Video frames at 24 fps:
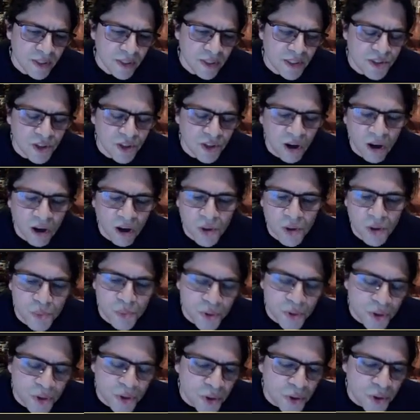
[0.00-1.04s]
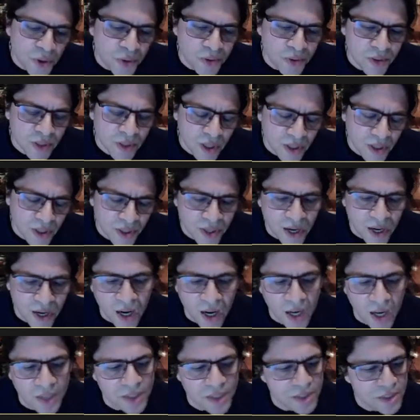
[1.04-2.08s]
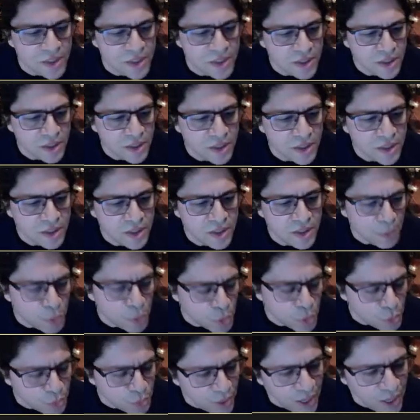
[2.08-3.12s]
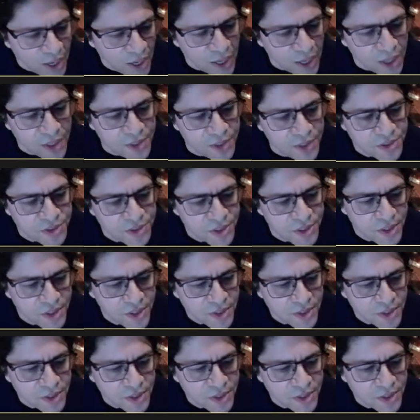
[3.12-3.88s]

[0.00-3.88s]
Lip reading: as all who know are gone and will rise,